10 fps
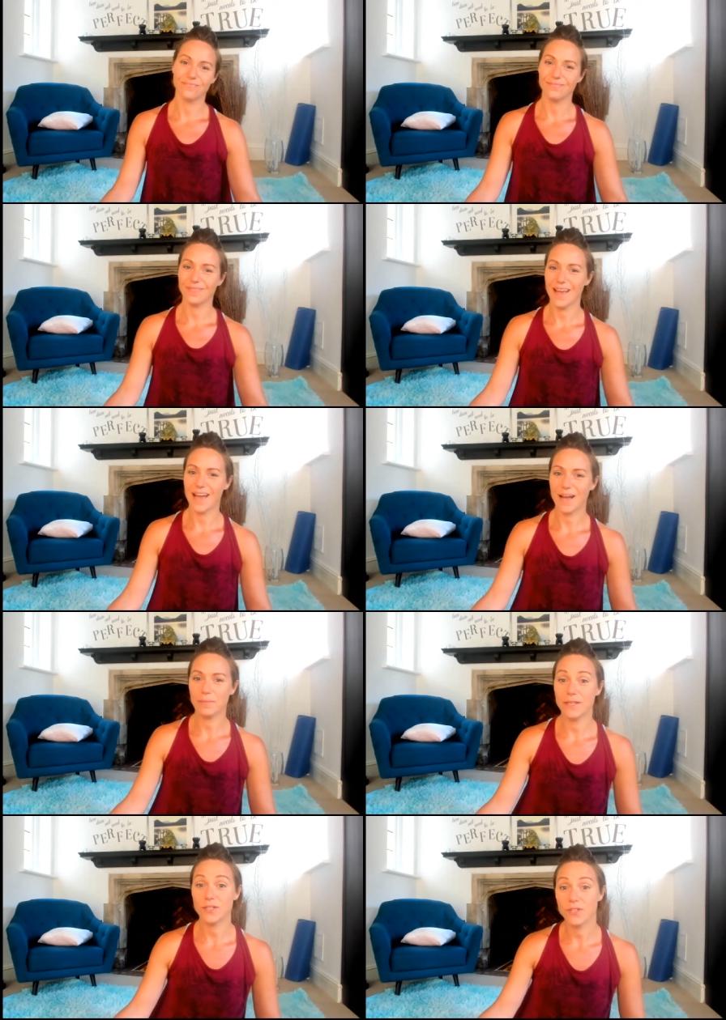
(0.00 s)
yeah,
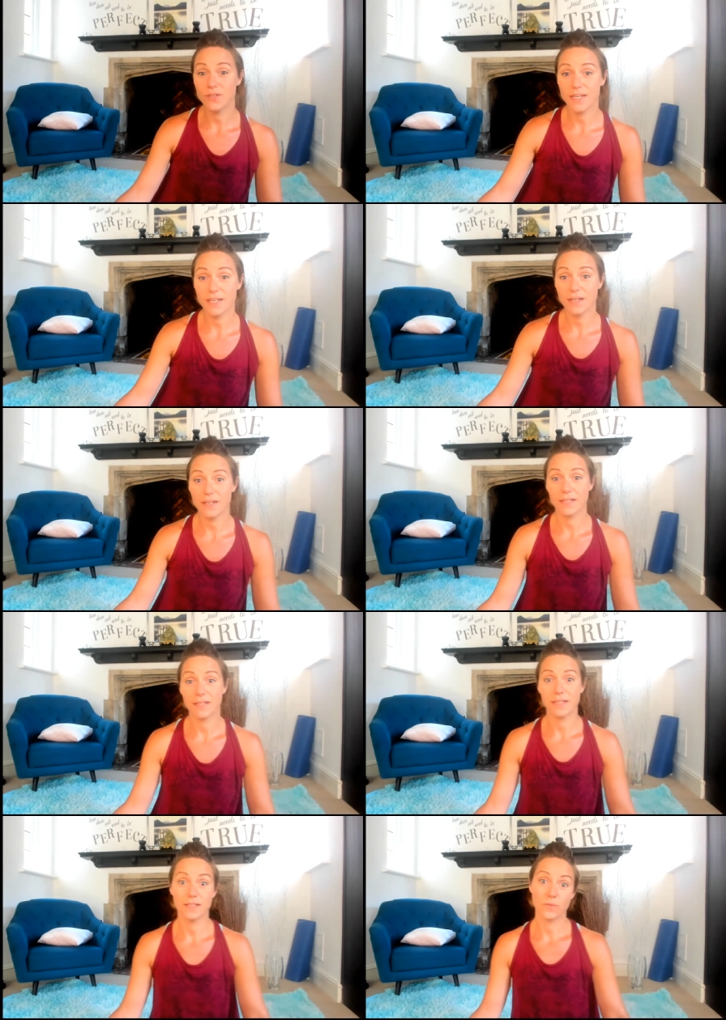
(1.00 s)
happy tune in.
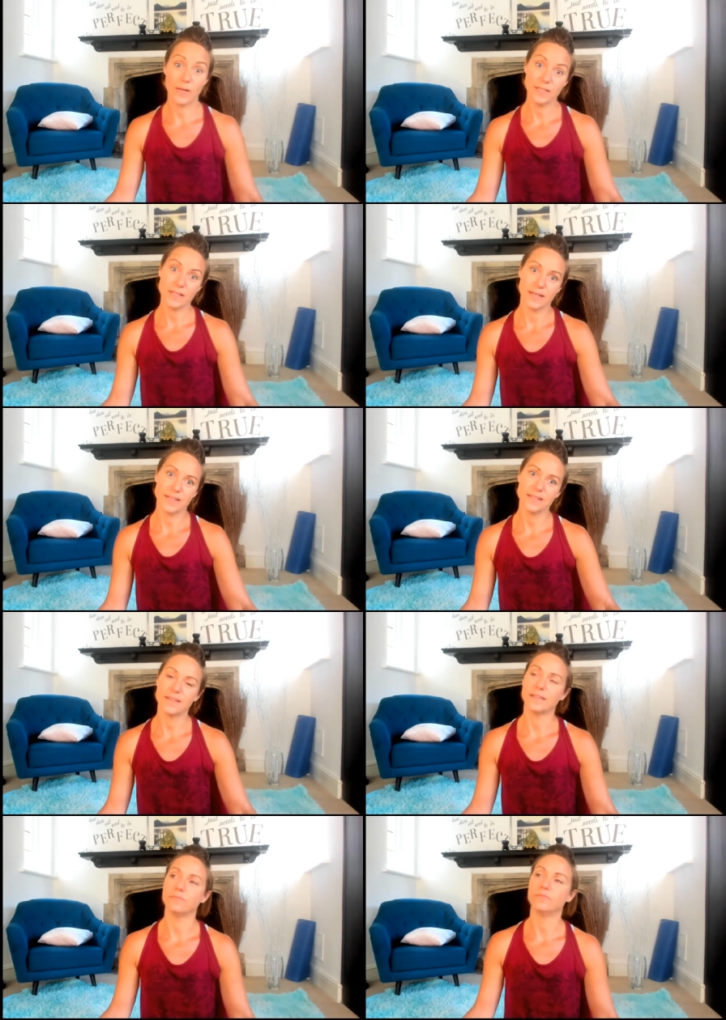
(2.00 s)
It's Wednesday, isn't it?